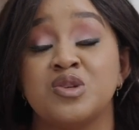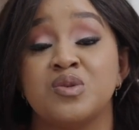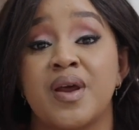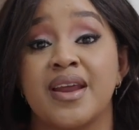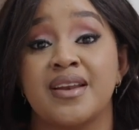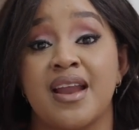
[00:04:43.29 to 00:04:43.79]
do
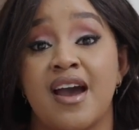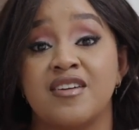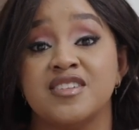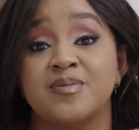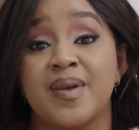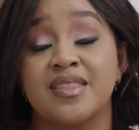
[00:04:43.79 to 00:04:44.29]
right now
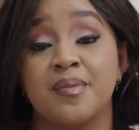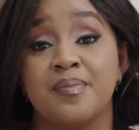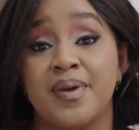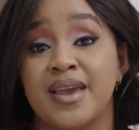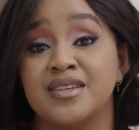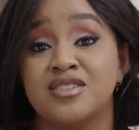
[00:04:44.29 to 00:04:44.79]
is make the
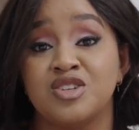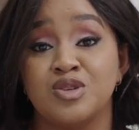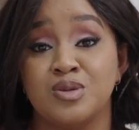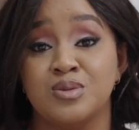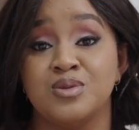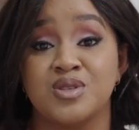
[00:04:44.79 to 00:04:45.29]
best
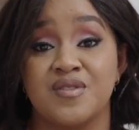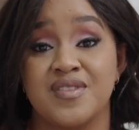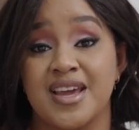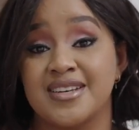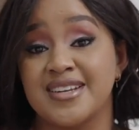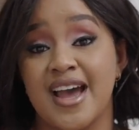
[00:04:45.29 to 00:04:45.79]
use of
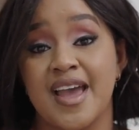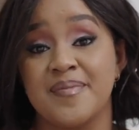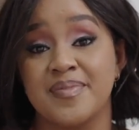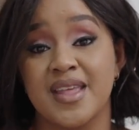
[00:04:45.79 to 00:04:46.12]
that time.